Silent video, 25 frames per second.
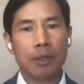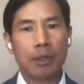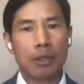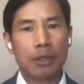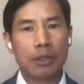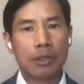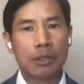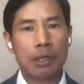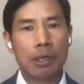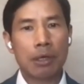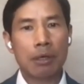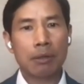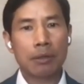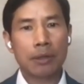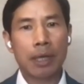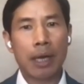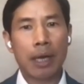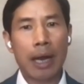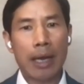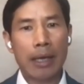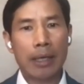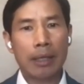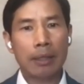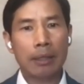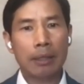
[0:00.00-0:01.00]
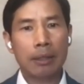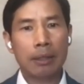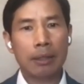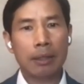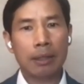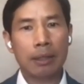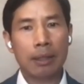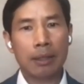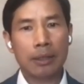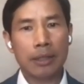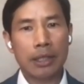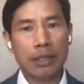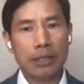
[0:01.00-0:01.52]
So you
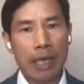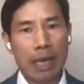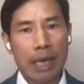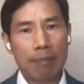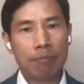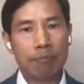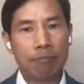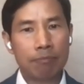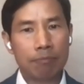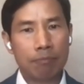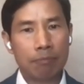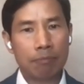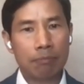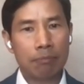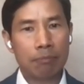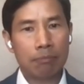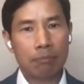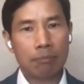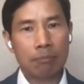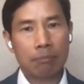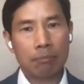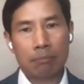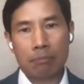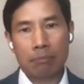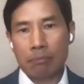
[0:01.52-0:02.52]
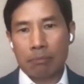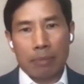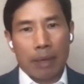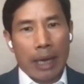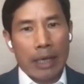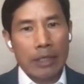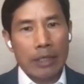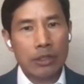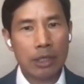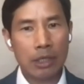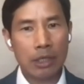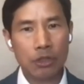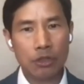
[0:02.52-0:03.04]
know, yes, I'm
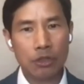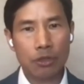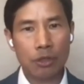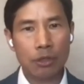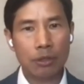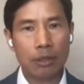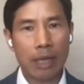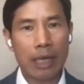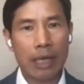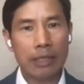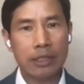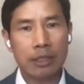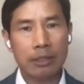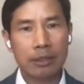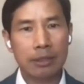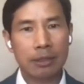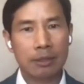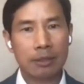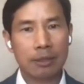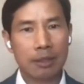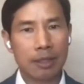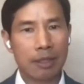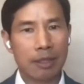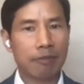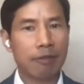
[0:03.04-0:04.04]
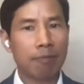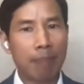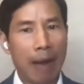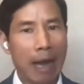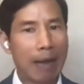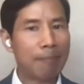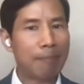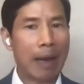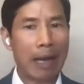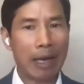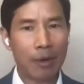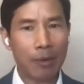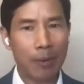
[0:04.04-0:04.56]
as concerned actually, given my
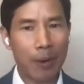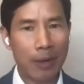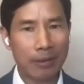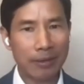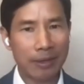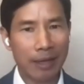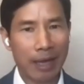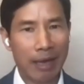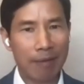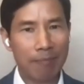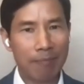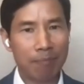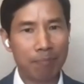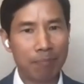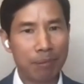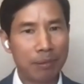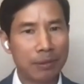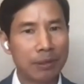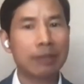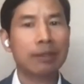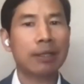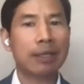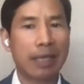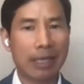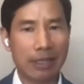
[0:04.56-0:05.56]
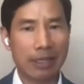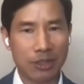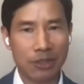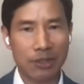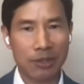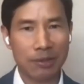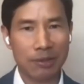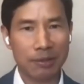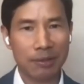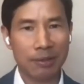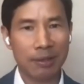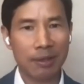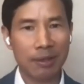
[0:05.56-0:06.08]
background, I'm particularly
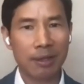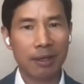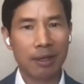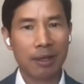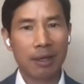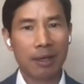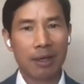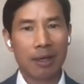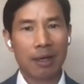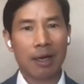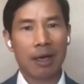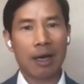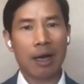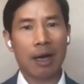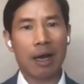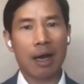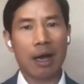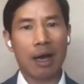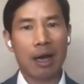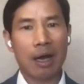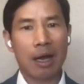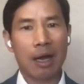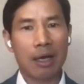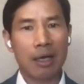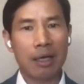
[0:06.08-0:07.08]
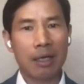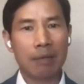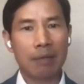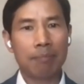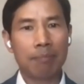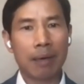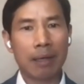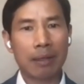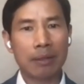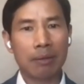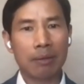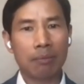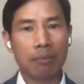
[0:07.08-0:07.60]
concerned
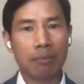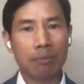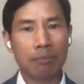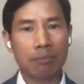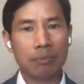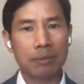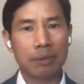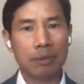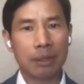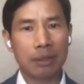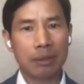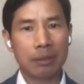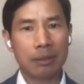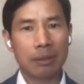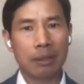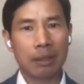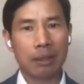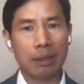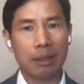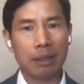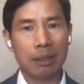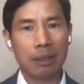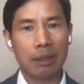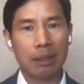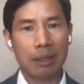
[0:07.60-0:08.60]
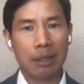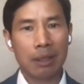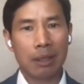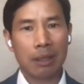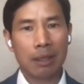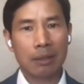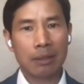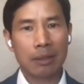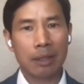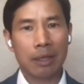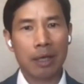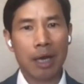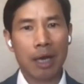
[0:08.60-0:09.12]
about
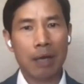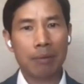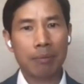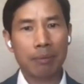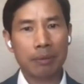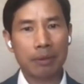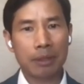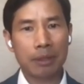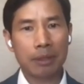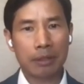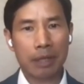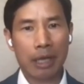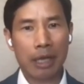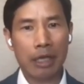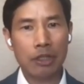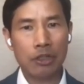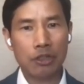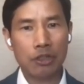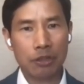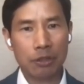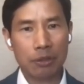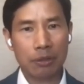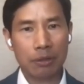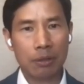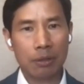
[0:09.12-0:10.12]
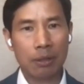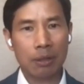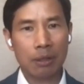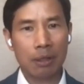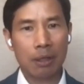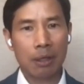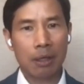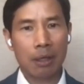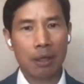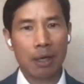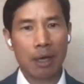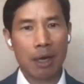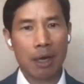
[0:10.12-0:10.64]
the current tension
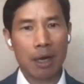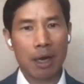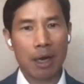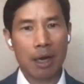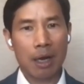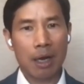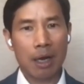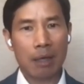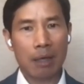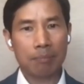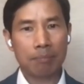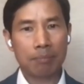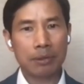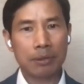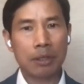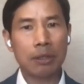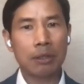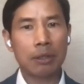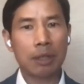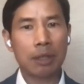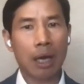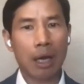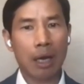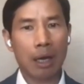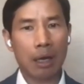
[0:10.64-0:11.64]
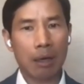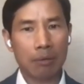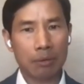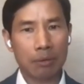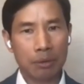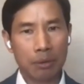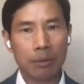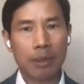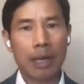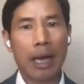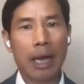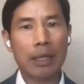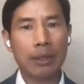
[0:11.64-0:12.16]
between our
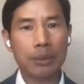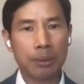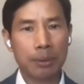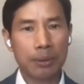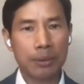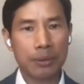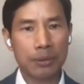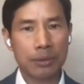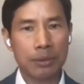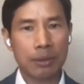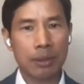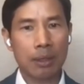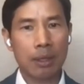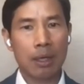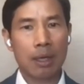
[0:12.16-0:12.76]
two countries.